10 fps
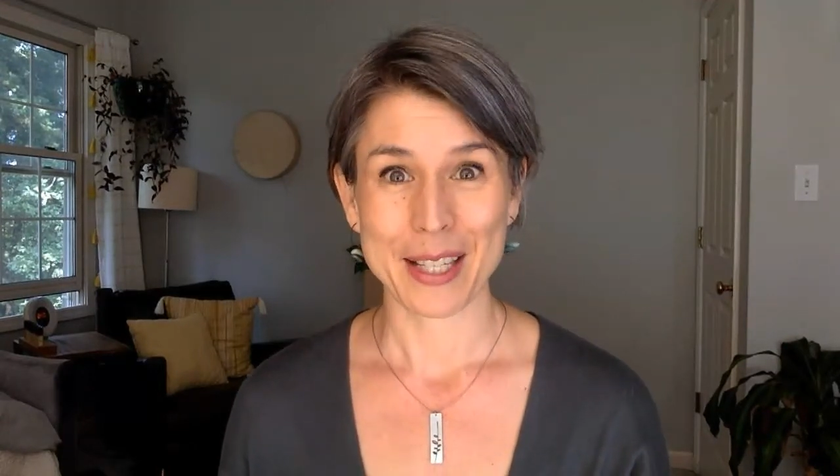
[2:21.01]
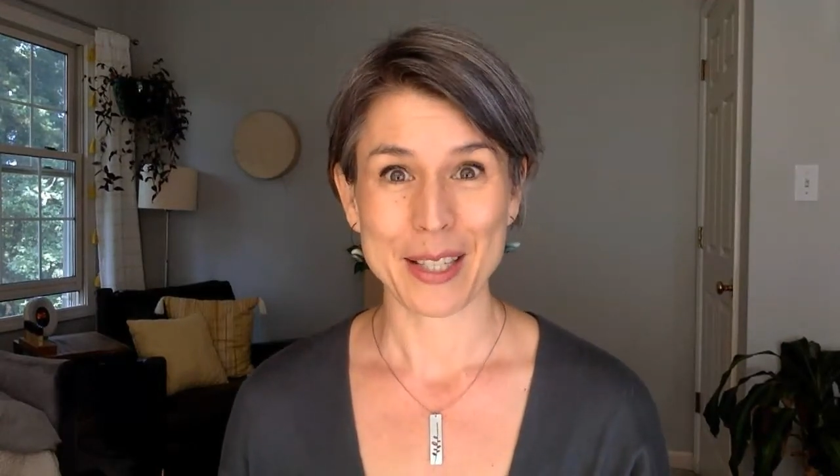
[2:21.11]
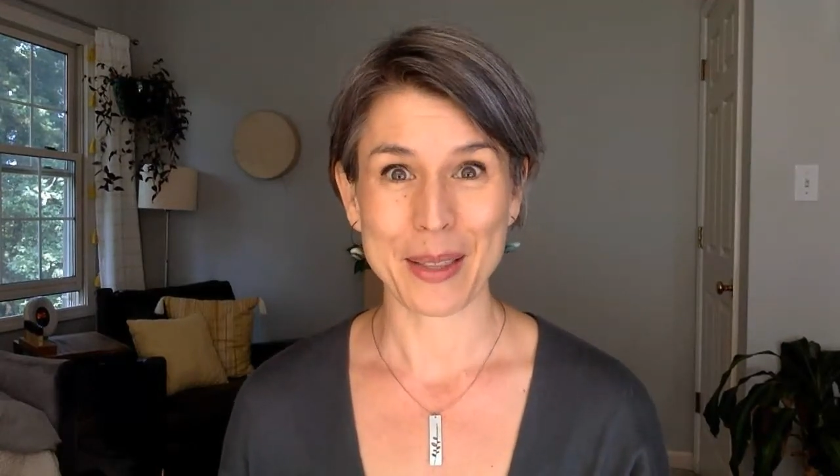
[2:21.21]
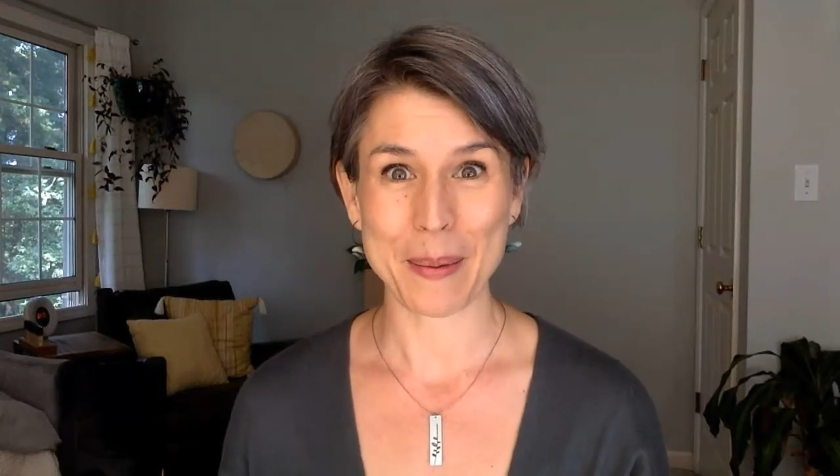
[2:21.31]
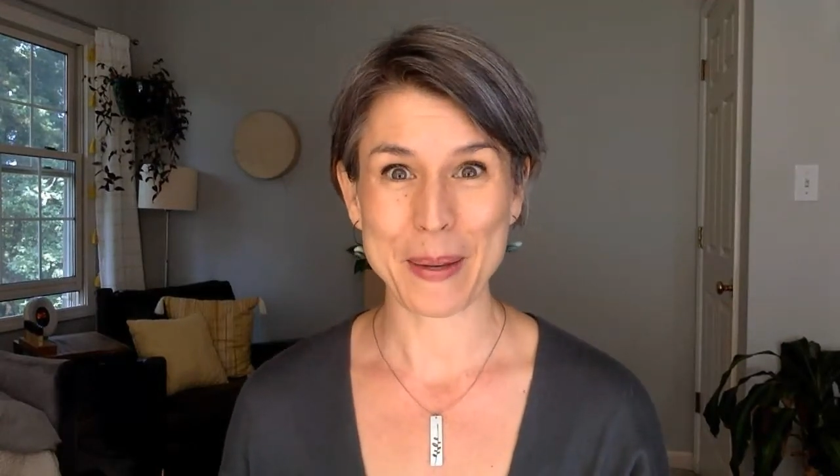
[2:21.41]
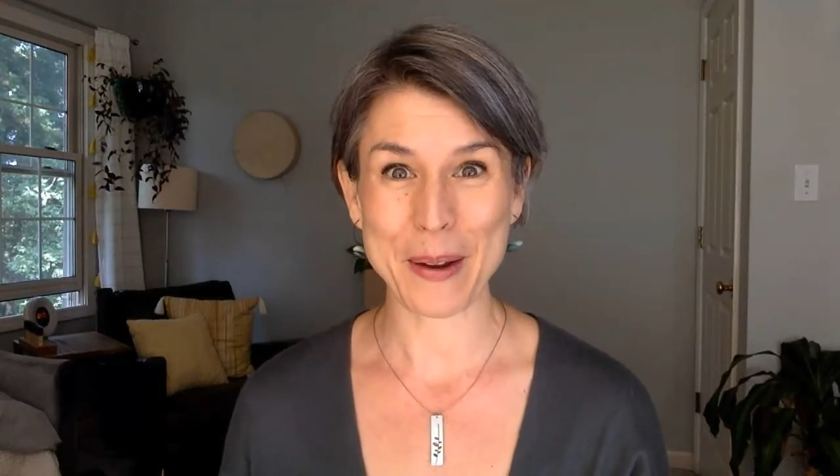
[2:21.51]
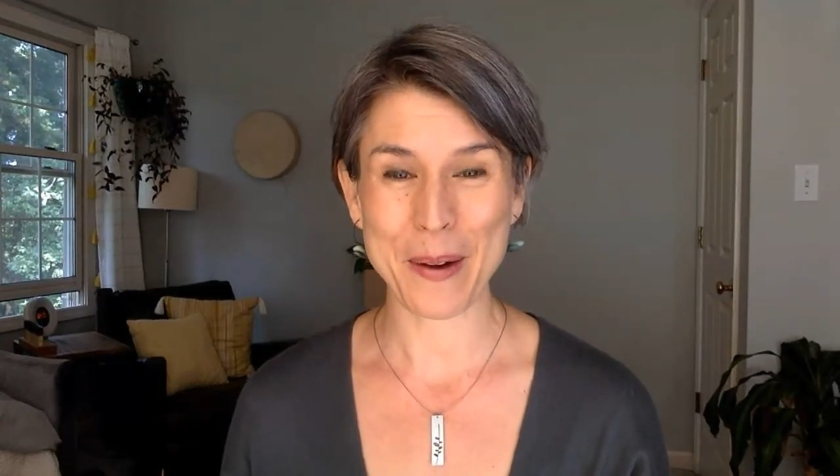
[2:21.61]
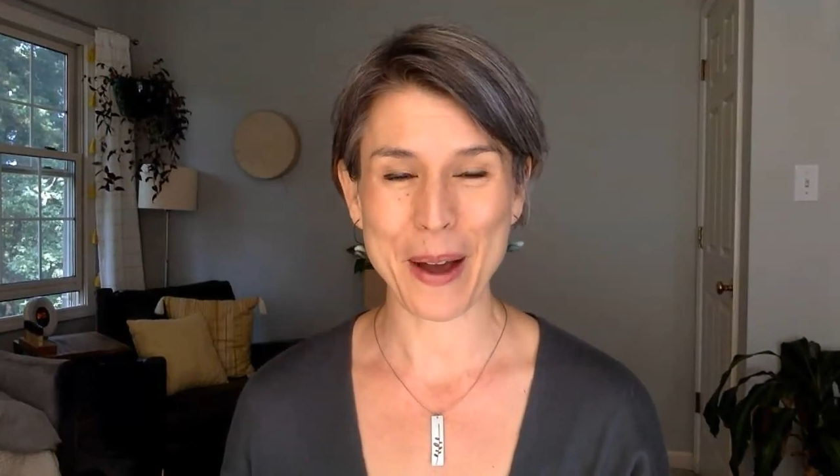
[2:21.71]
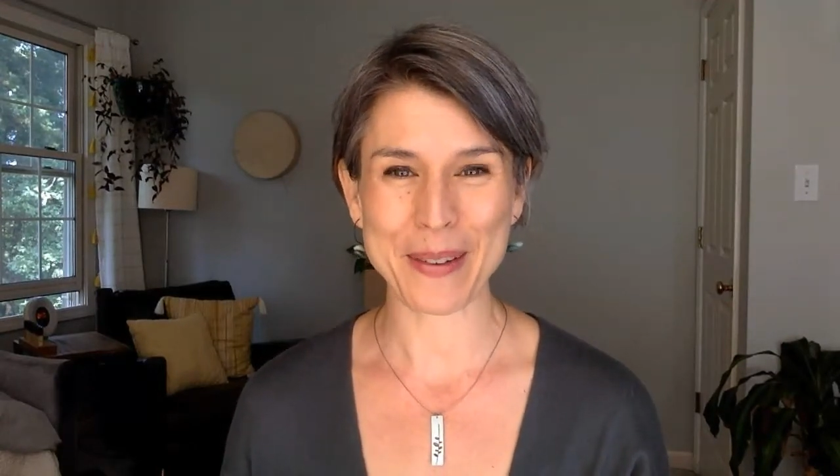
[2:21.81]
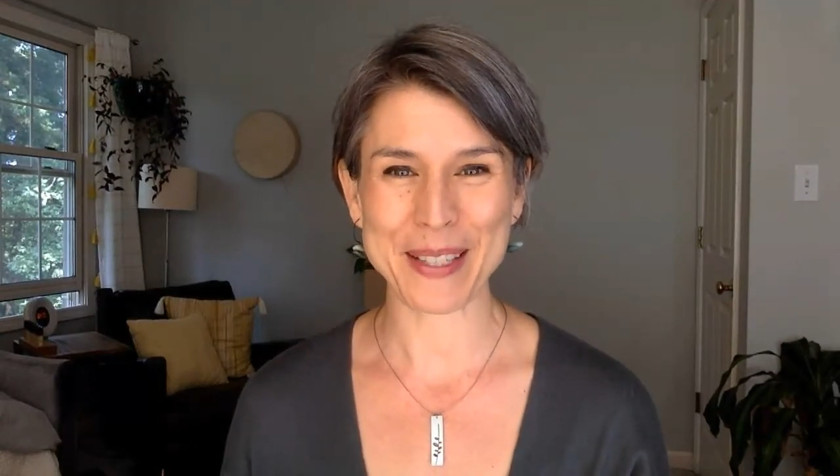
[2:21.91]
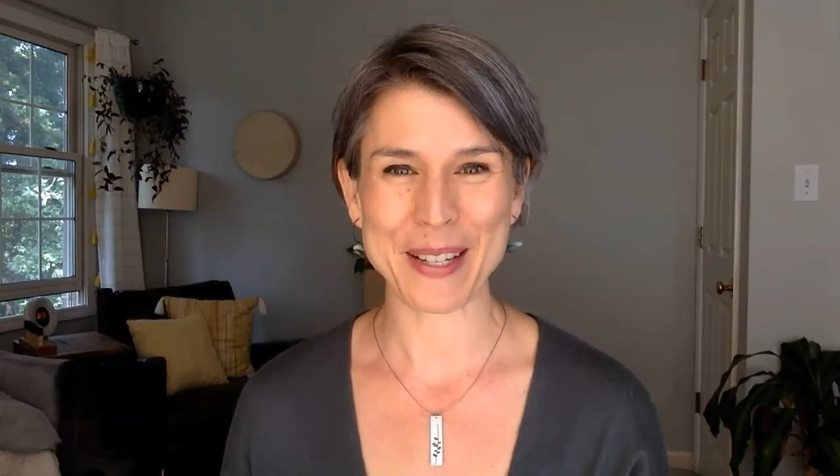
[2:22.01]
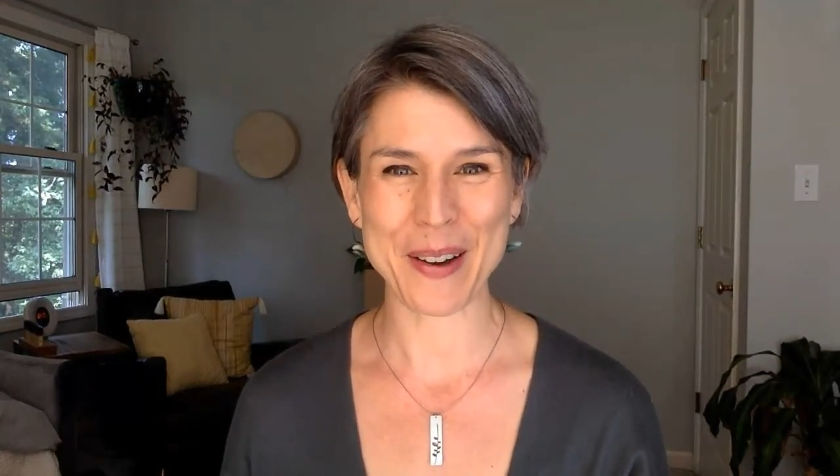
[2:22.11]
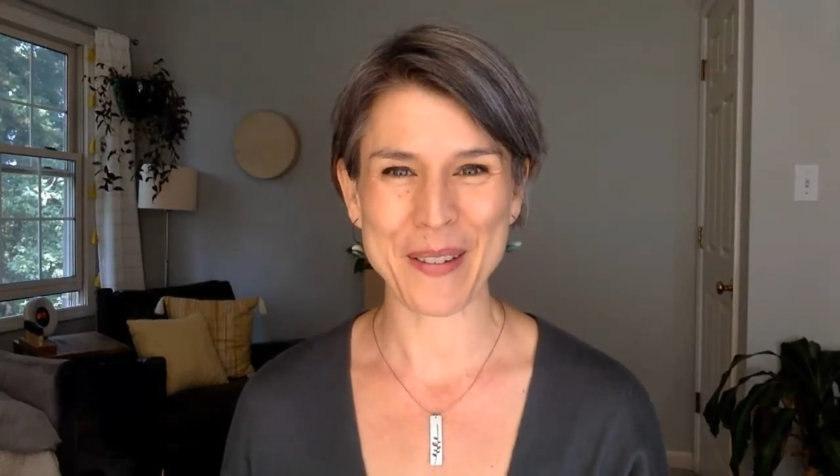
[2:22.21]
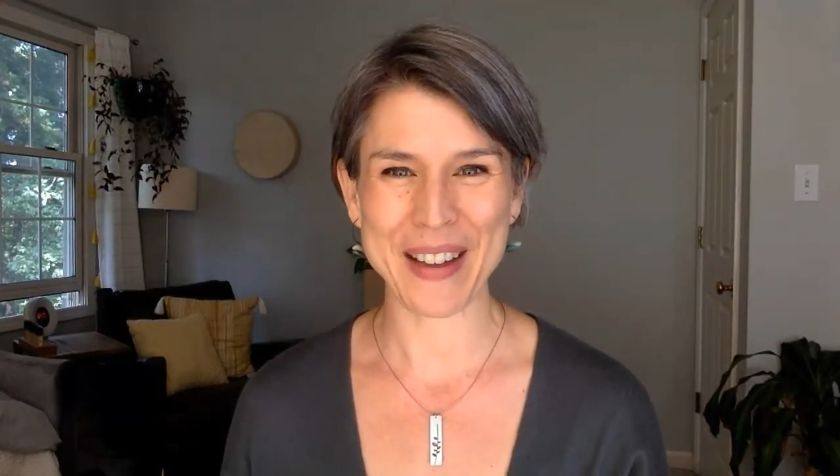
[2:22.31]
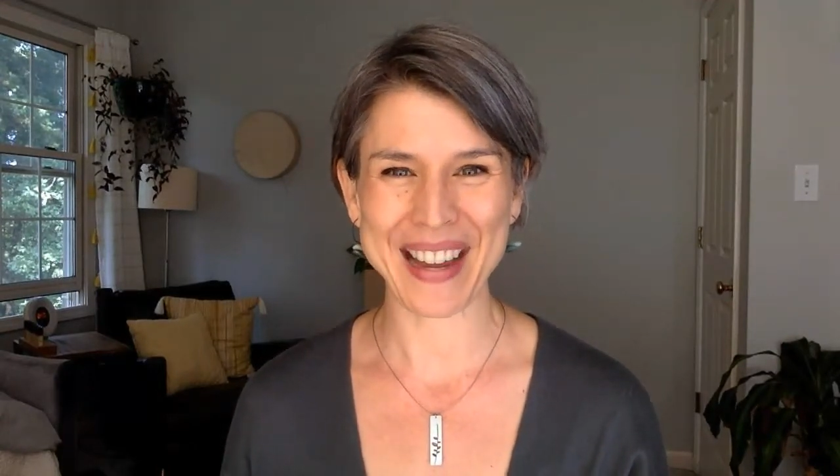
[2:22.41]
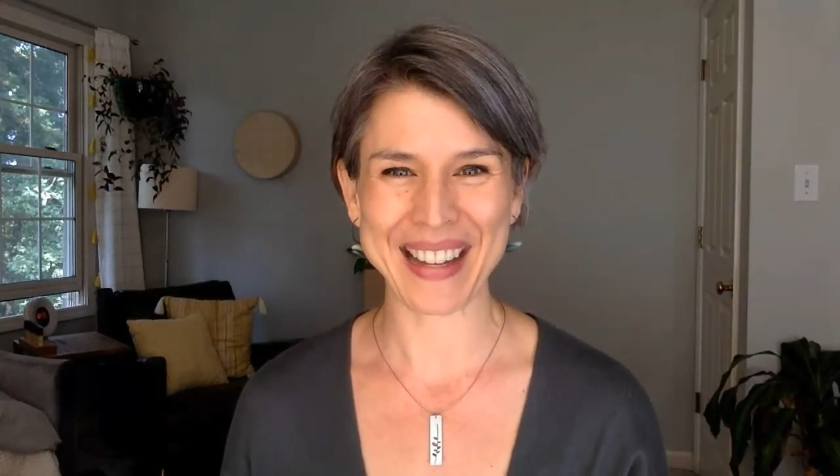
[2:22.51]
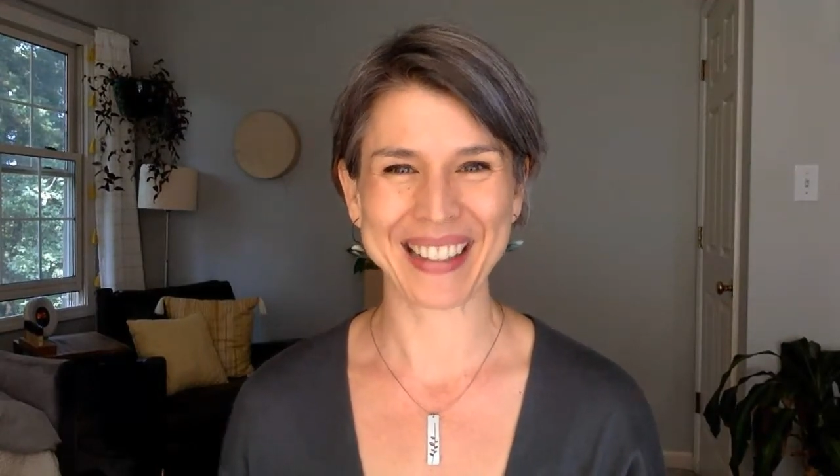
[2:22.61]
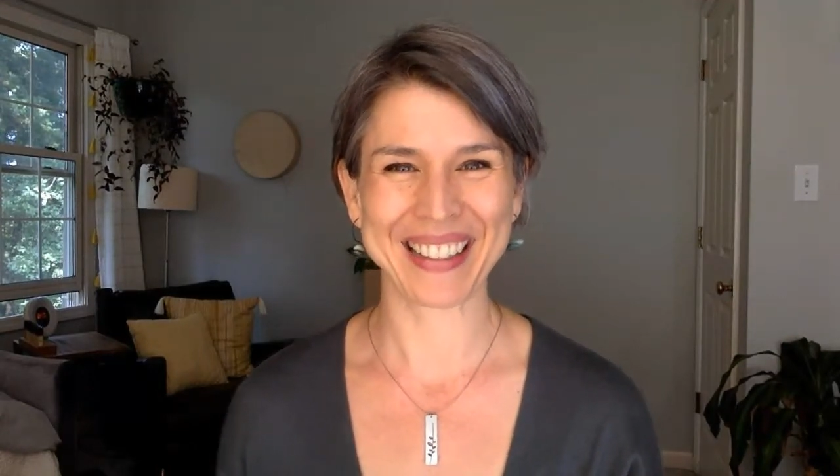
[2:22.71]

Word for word: So let me know how it's going.